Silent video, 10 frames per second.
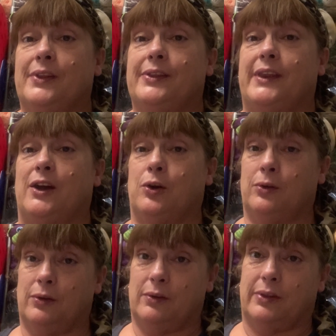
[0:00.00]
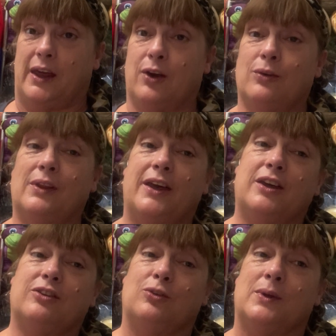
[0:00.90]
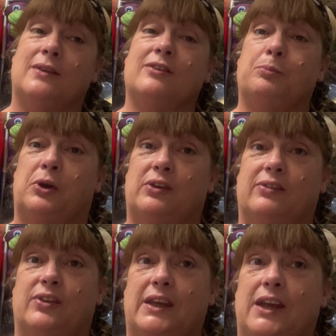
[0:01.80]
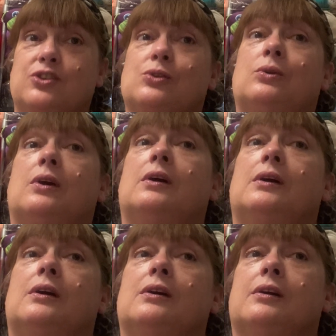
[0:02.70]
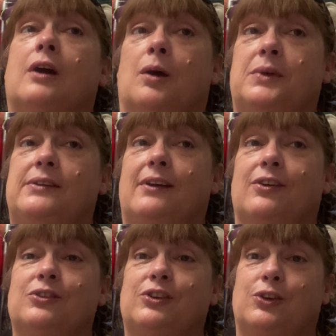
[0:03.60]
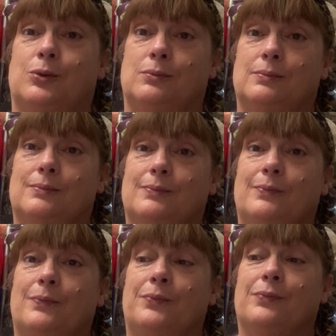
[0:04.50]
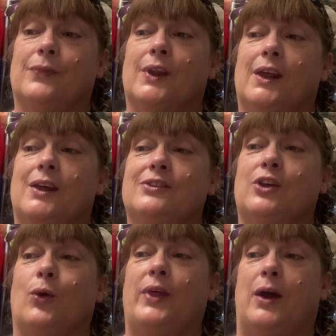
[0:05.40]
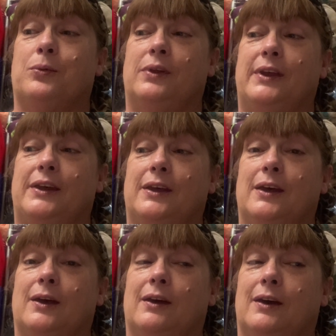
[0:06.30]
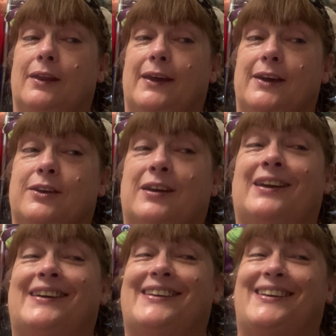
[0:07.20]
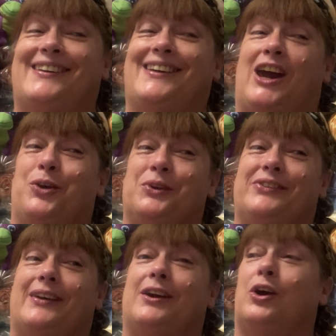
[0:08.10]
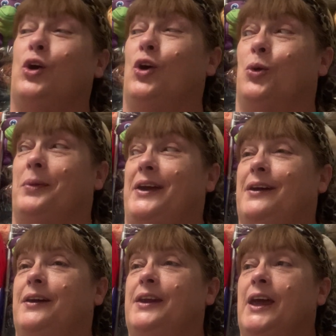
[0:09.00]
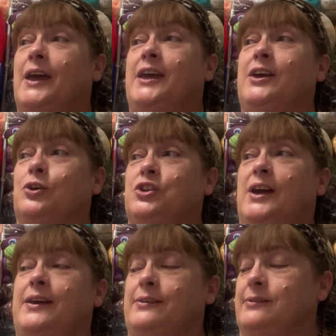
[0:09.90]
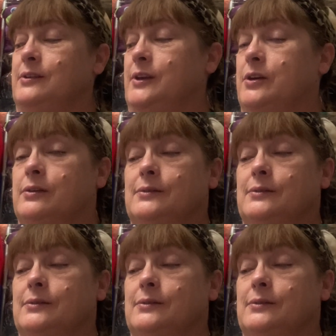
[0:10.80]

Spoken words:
They are like doing the spirits of an angel coming down to you. So that really, like, I was like, oh my God. He goes, yeah, he's still there.